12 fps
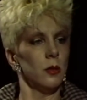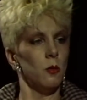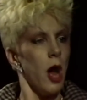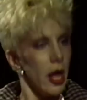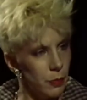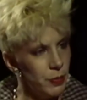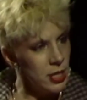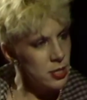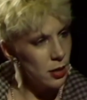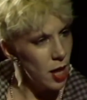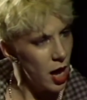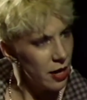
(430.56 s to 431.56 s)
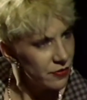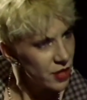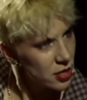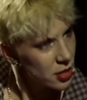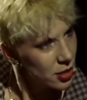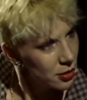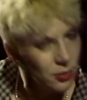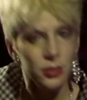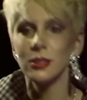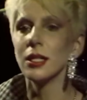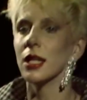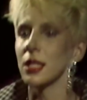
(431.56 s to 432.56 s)
Wild means alive, doesn't
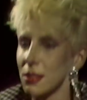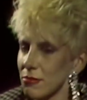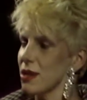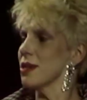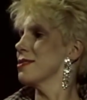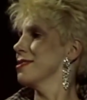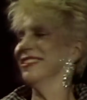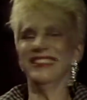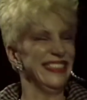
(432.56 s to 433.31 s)
alive, it? Alive, exciting. Yes, right.